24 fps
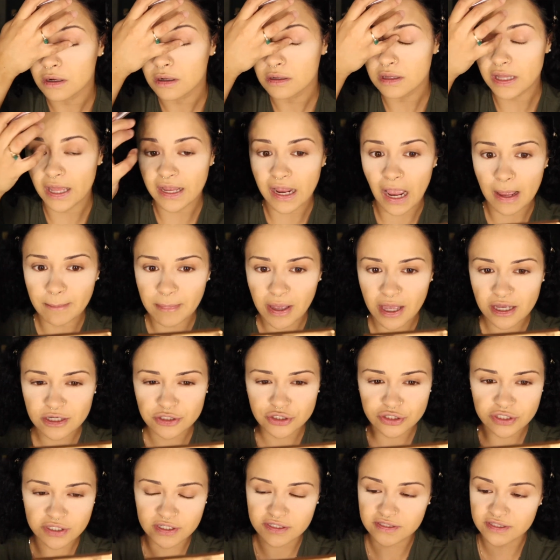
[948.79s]
Like, I'm
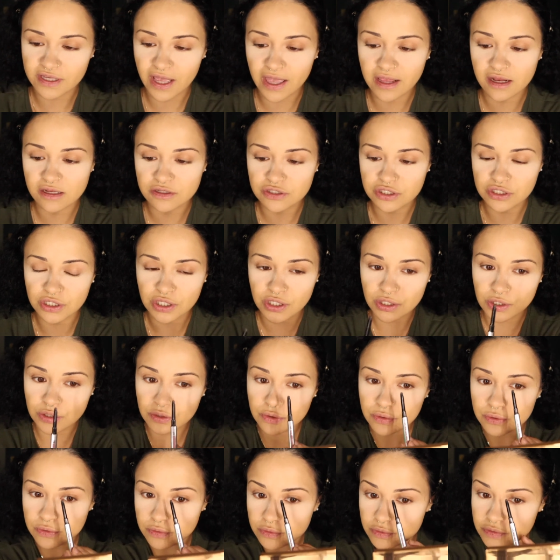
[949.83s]
actually excited to
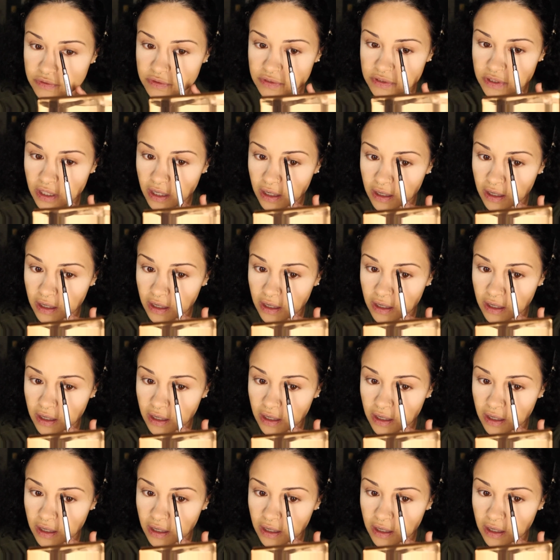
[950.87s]
use